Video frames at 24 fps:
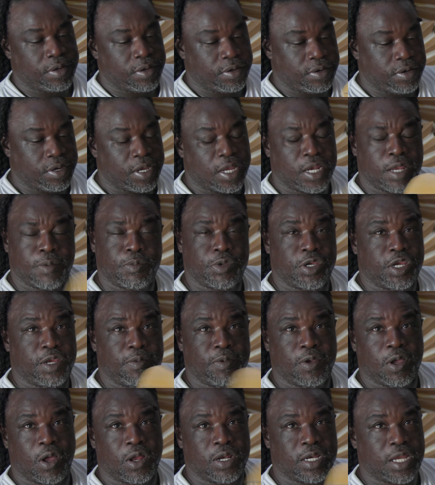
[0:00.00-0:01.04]
You get them
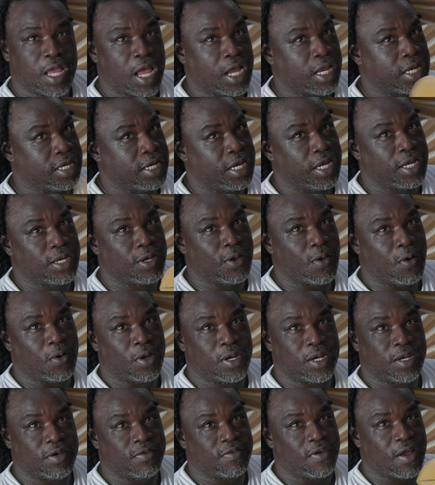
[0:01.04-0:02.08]
cheap contact, it takes longer
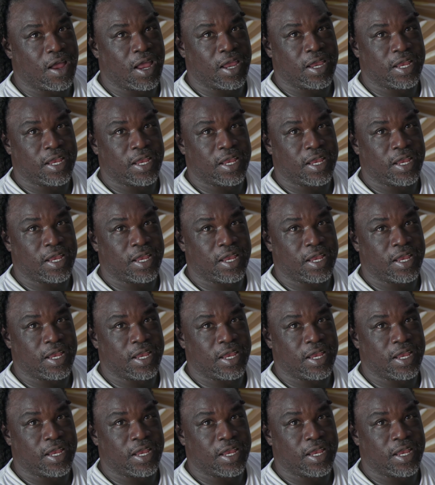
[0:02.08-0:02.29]
to dry.